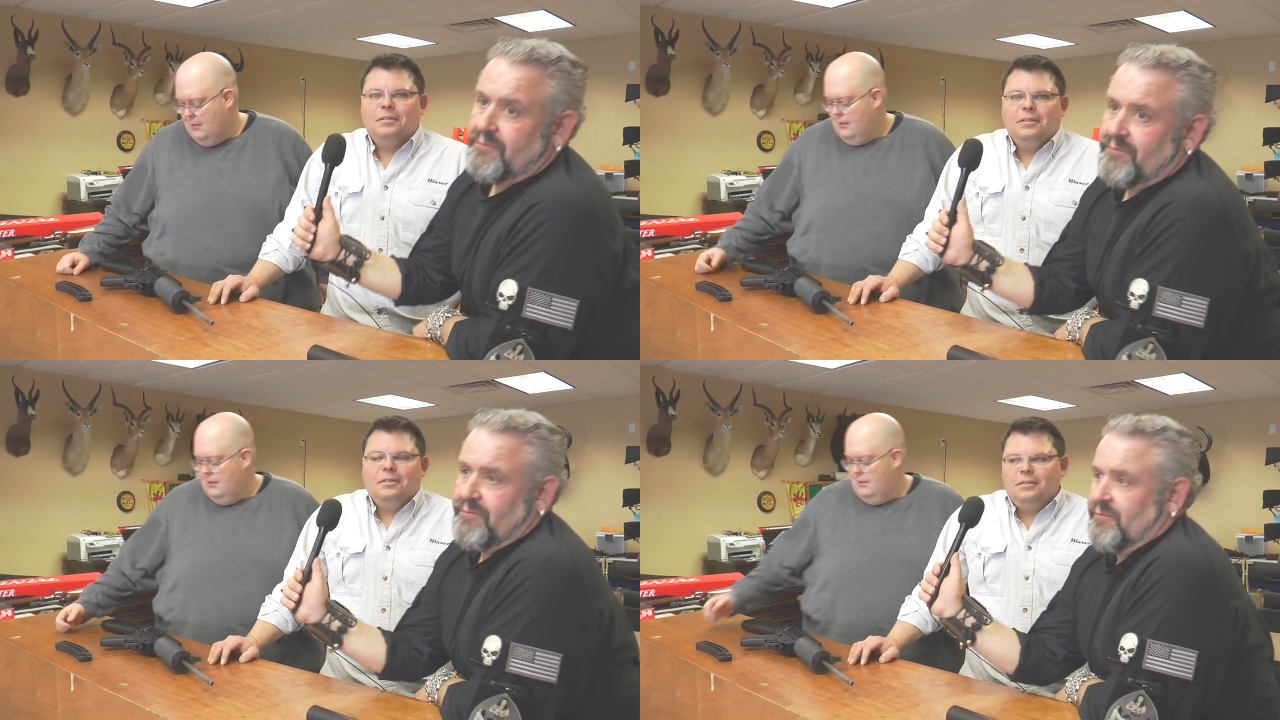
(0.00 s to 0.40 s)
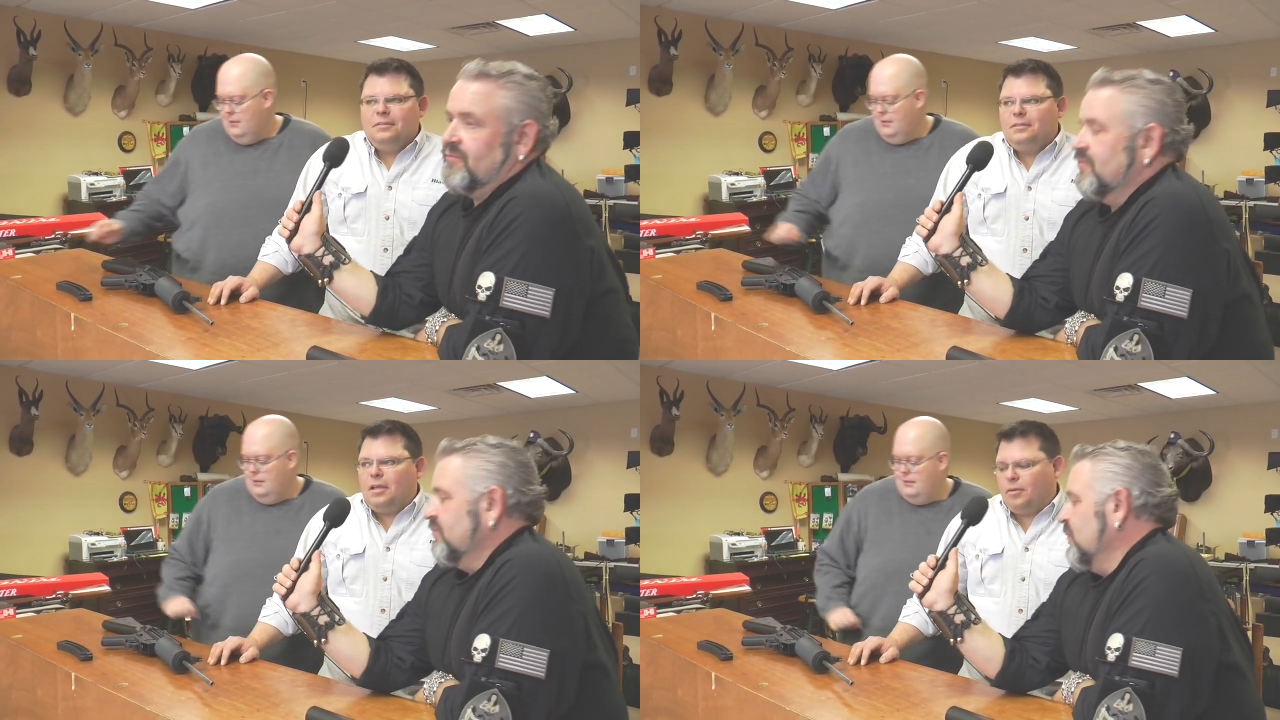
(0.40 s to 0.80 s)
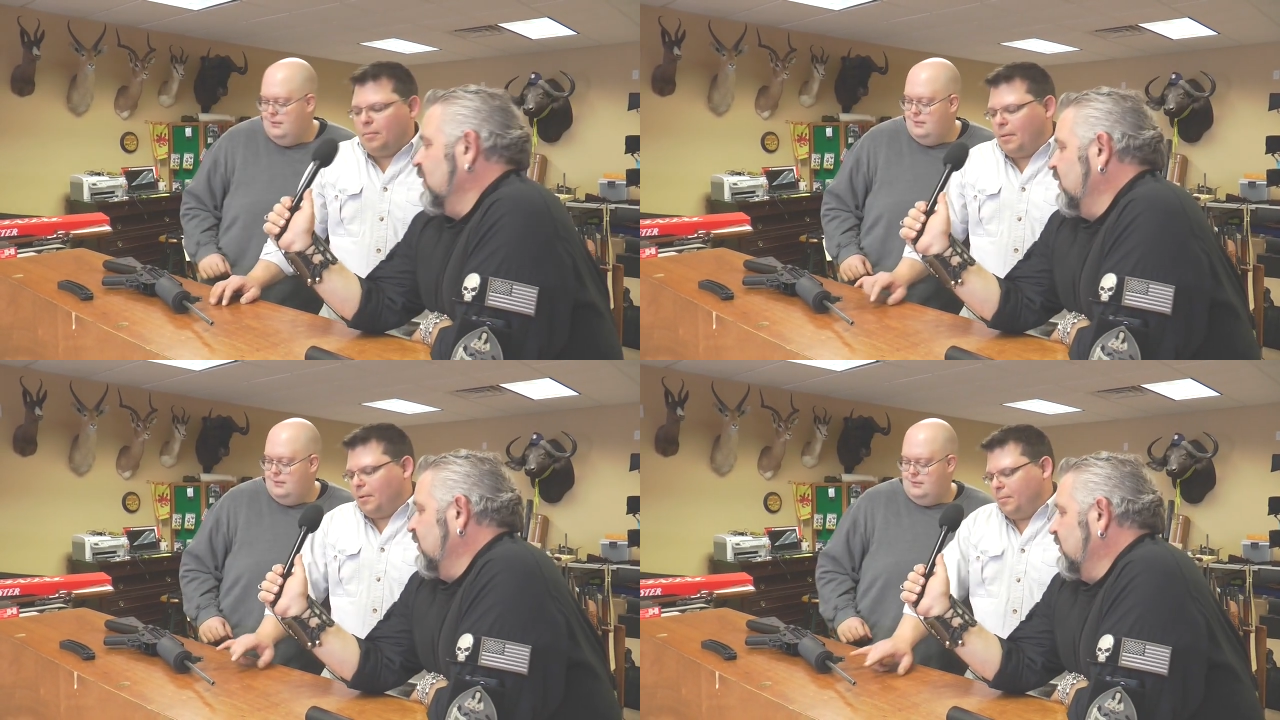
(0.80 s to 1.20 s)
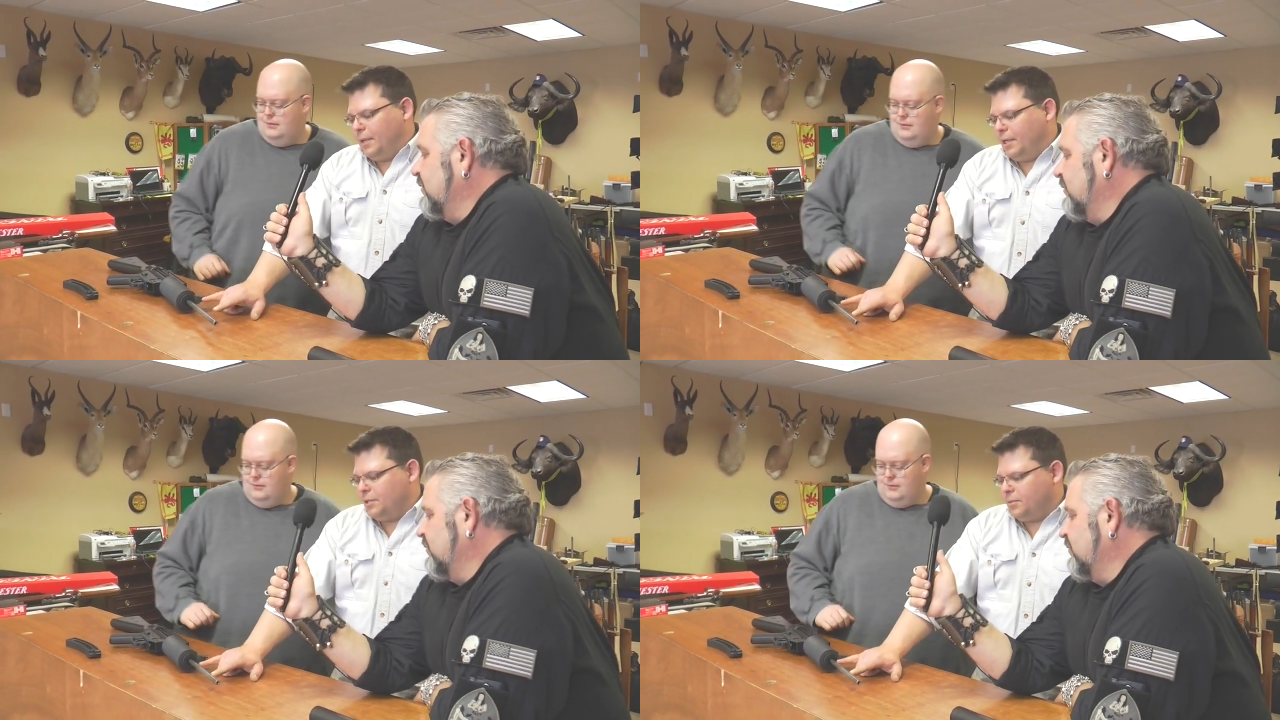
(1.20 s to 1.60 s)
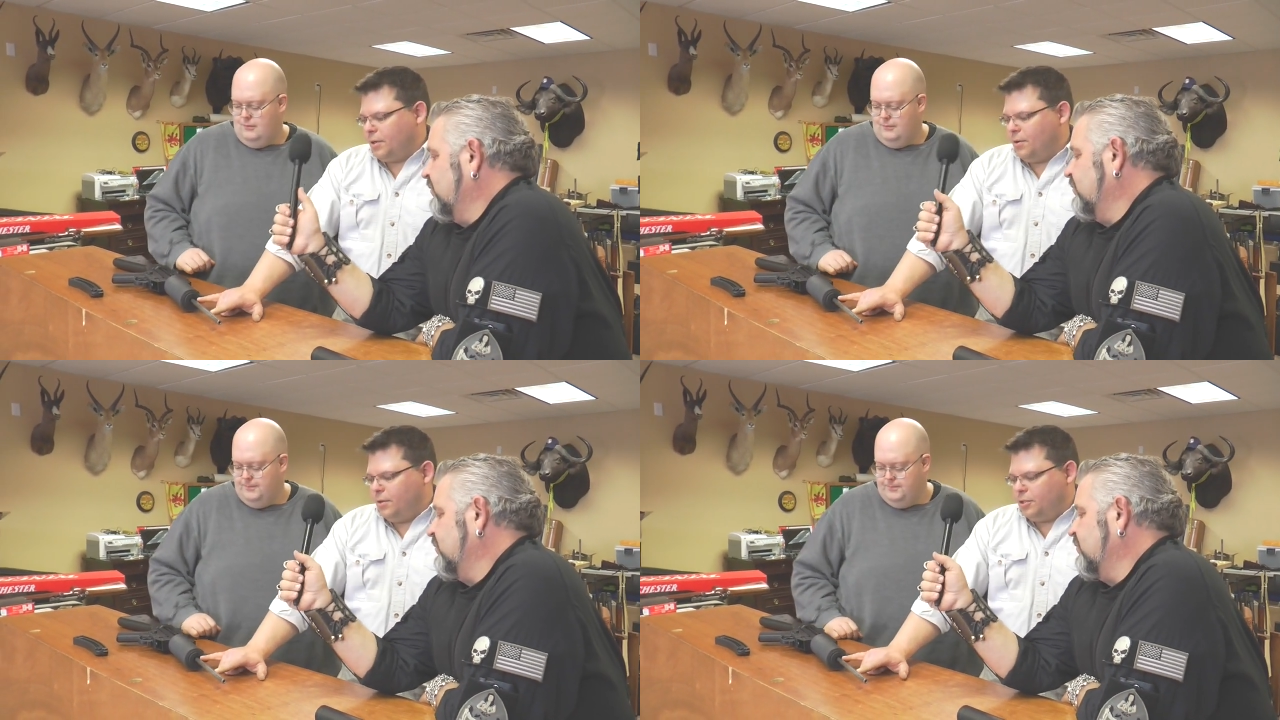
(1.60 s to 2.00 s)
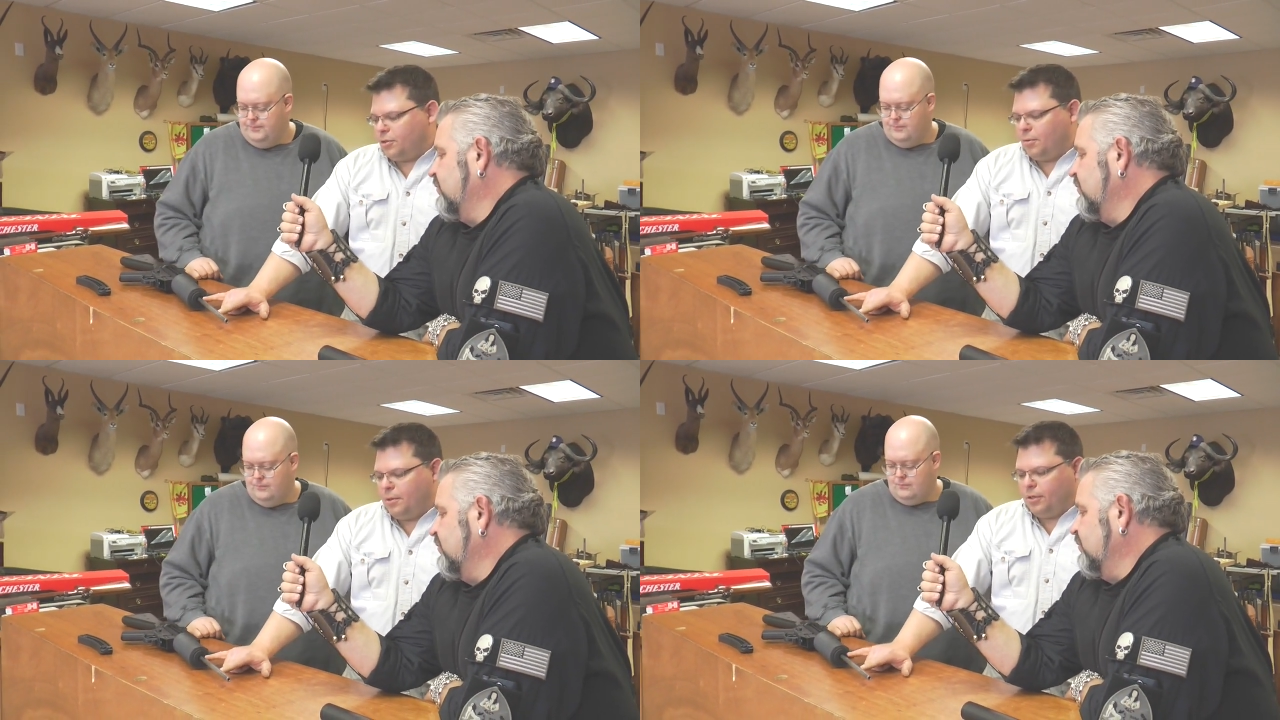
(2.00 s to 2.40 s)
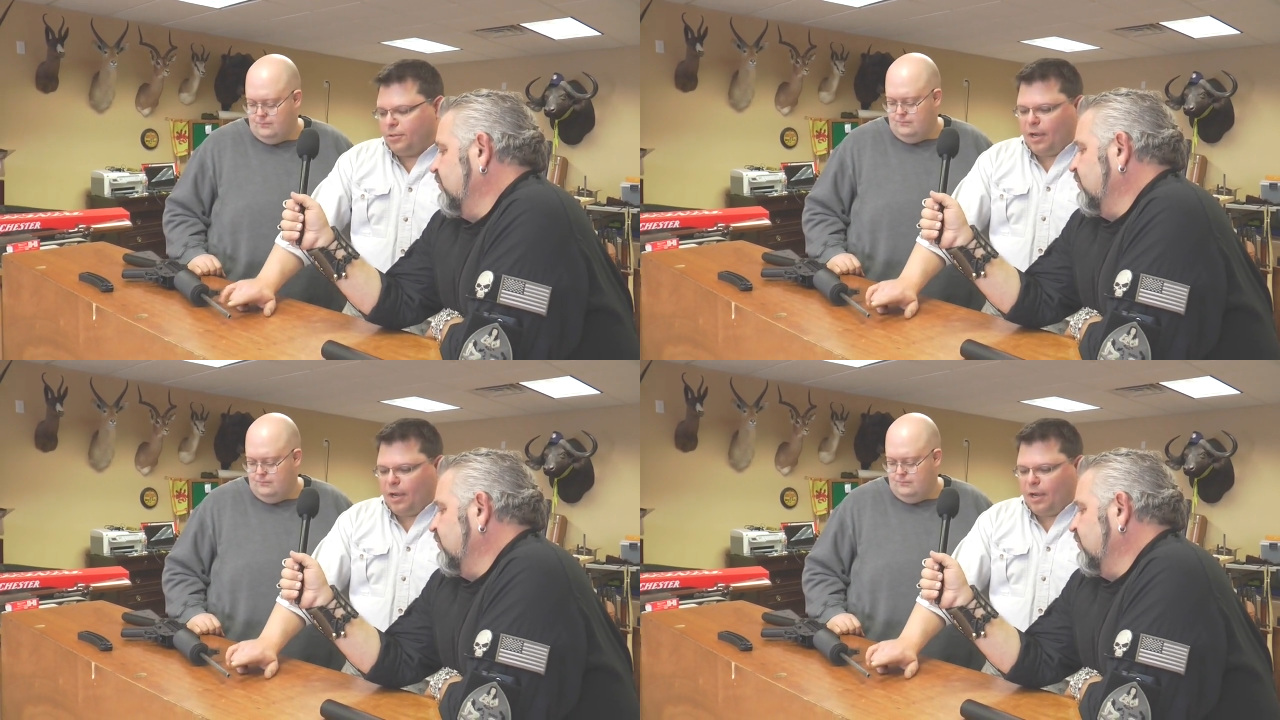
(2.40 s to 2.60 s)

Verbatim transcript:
Speaker 1: Right. And remember, because we're going a short-barreled